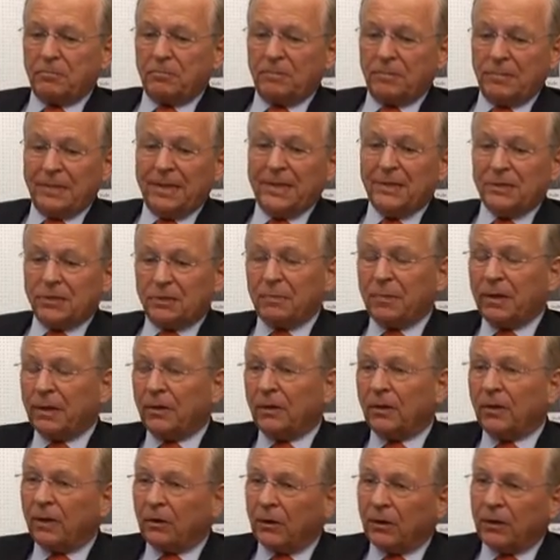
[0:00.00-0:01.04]
needs to be
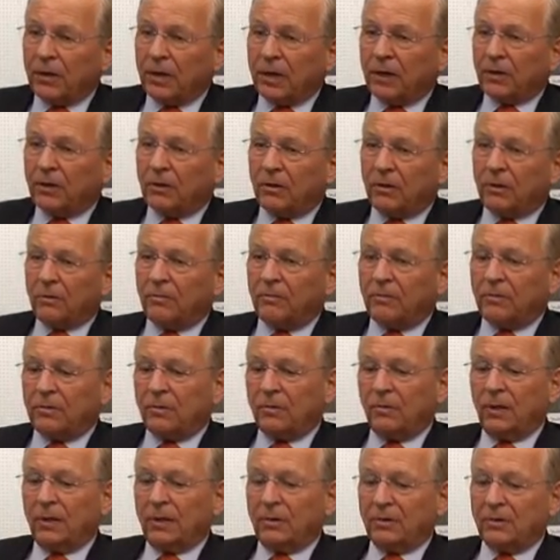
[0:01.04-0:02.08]
on a learning curve
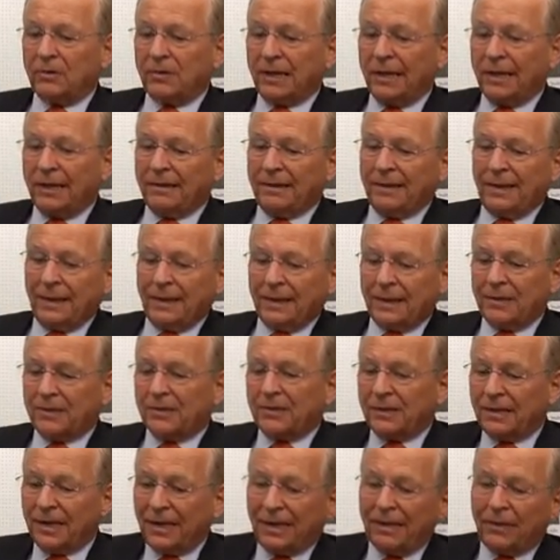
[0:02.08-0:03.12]
to understand that
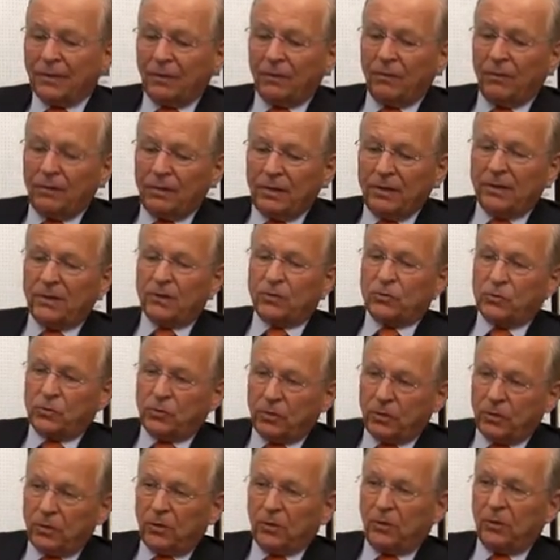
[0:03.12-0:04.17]
it's not only the
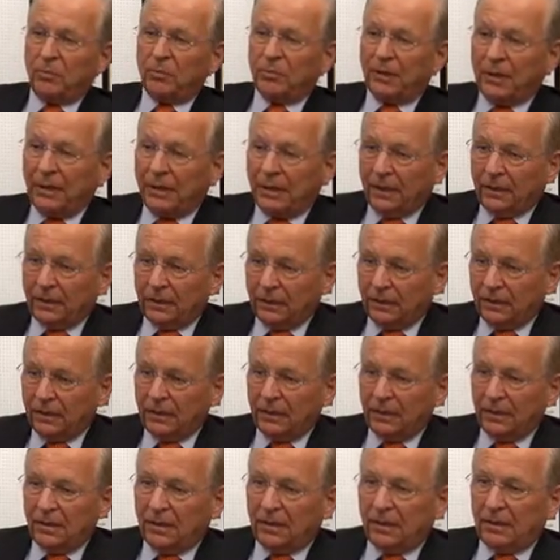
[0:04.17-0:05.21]
short-term deal
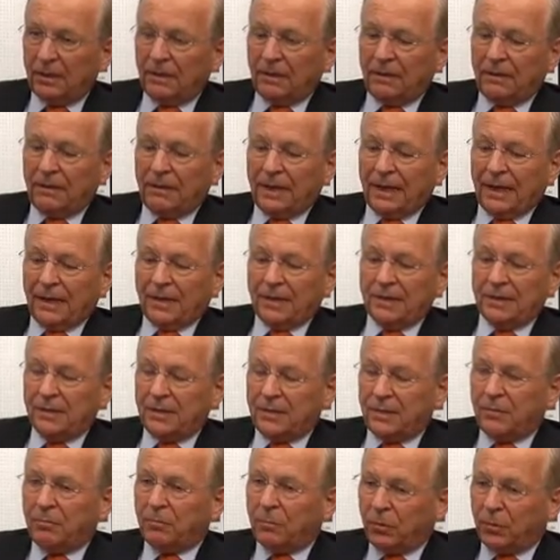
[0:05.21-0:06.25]
that
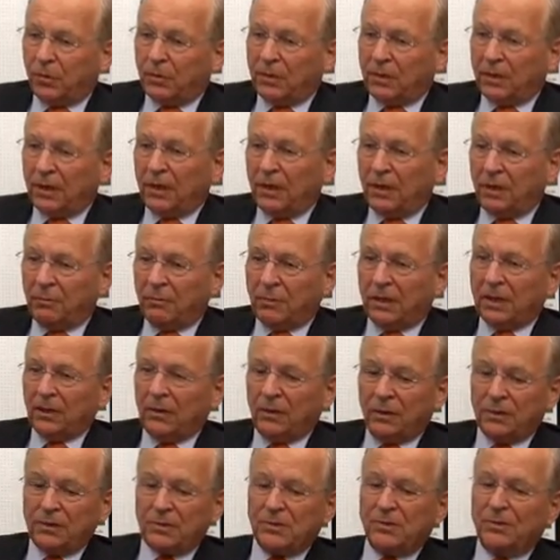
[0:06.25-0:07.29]
is important here, but
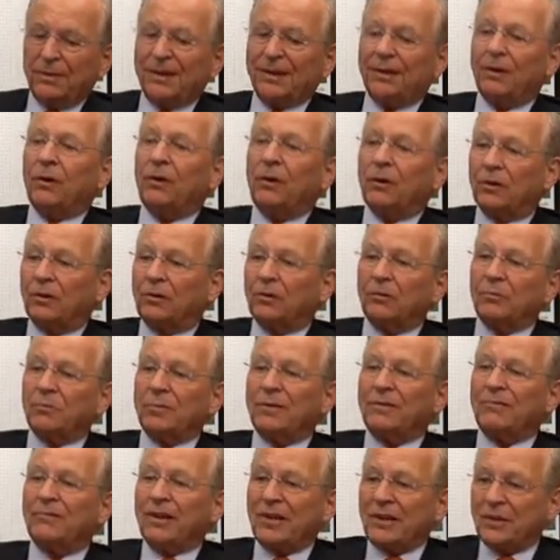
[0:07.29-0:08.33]
also the long-term
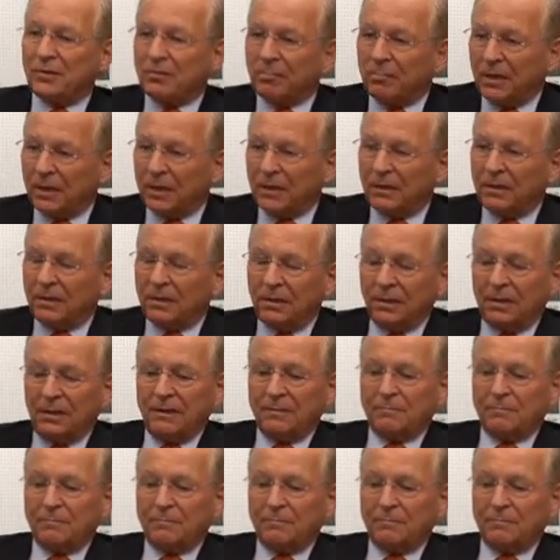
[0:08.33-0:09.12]
investment